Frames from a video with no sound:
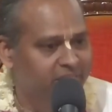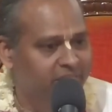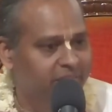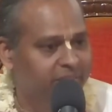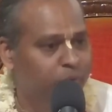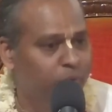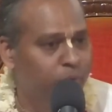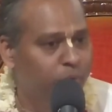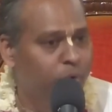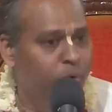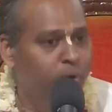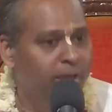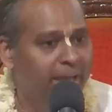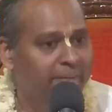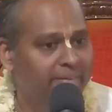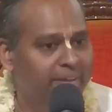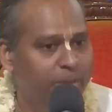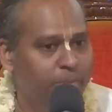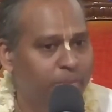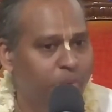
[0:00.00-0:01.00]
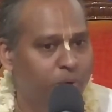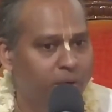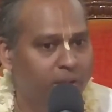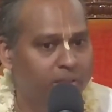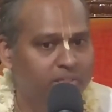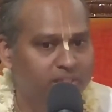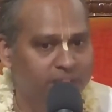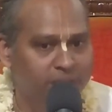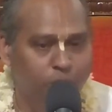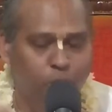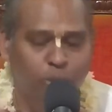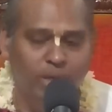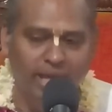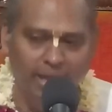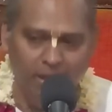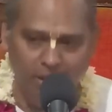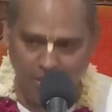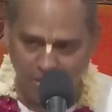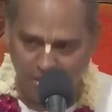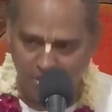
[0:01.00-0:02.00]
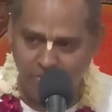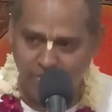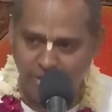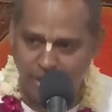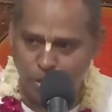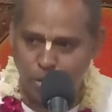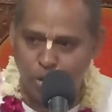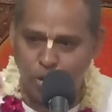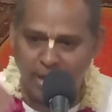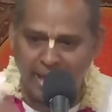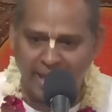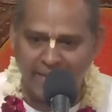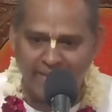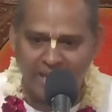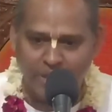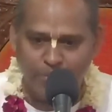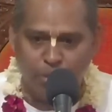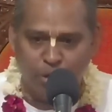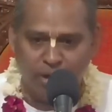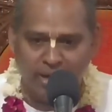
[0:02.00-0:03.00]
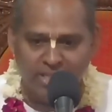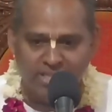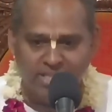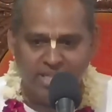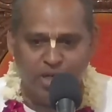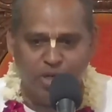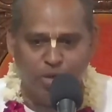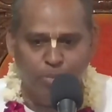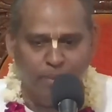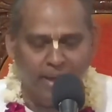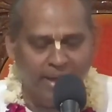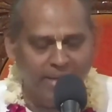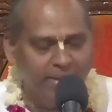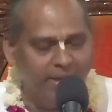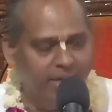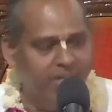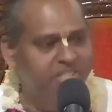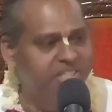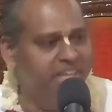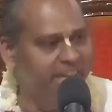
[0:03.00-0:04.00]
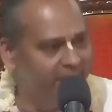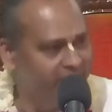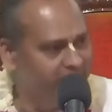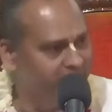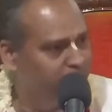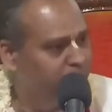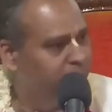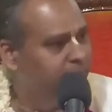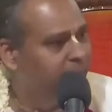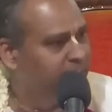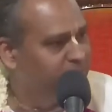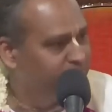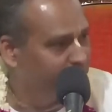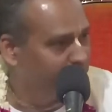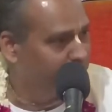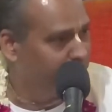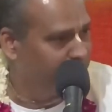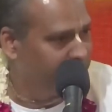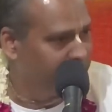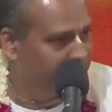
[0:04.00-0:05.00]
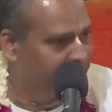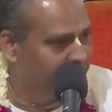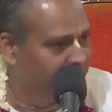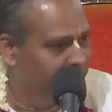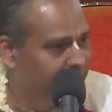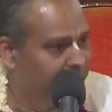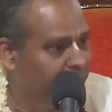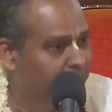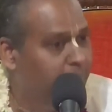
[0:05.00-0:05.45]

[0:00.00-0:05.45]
We do not have any potency to kill. We do not have any potency to make that change or the transformation.